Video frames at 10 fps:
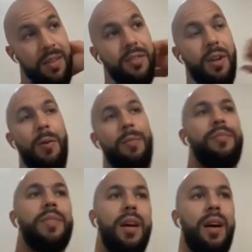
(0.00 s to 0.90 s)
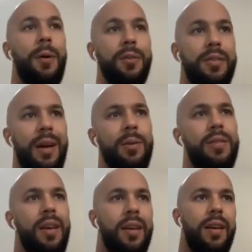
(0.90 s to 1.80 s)
So I was
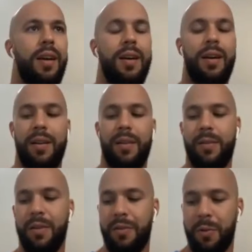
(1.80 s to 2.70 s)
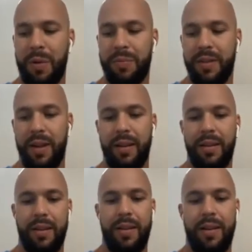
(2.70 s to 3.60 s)
like going through your website
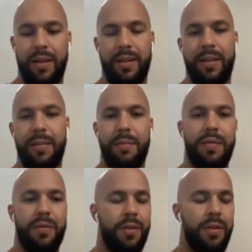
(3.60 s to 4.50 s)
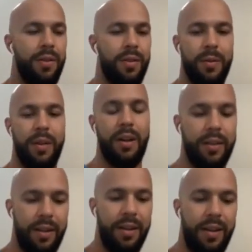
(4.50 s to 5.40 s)
before we logged
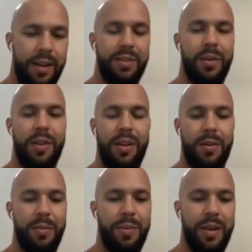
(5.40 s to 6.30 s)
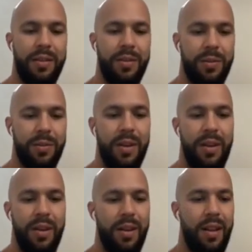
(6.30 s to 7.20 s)
in, and I saw that you're big into
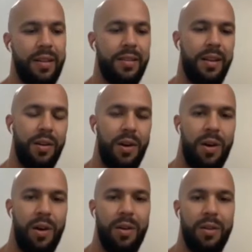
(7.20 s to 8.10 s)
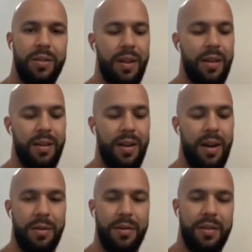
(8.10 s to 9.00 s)
like setting goals and
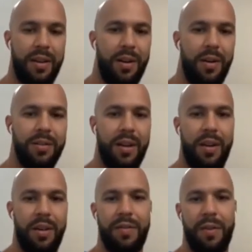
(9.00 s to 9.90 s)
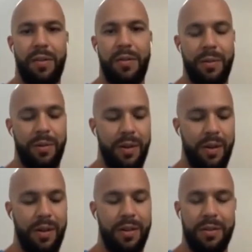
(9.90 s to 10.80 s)
how do you set goals and how you follow through.
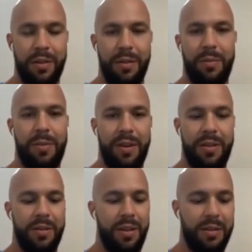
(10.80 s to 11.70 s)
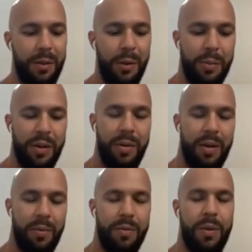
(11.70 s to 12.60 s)
So what do you tell us a little bit
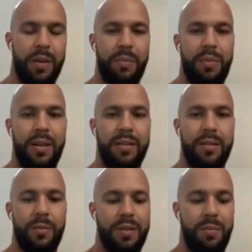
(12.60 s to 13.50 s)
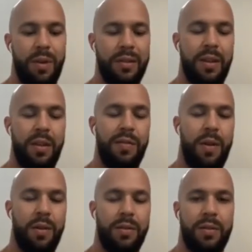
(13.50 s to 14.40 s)
about what's the process that you
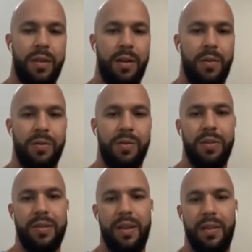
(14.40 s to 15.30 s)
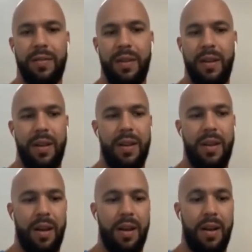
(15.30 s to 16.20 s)
follow to set goals for yourself,
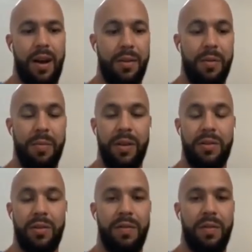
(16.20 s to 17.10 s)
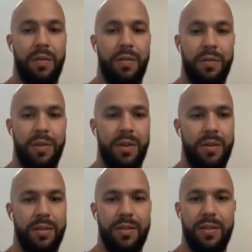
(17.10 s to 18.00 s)
and how do you make sure you follow through your
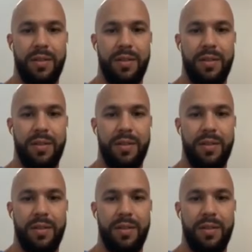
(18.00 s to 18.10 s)
goals?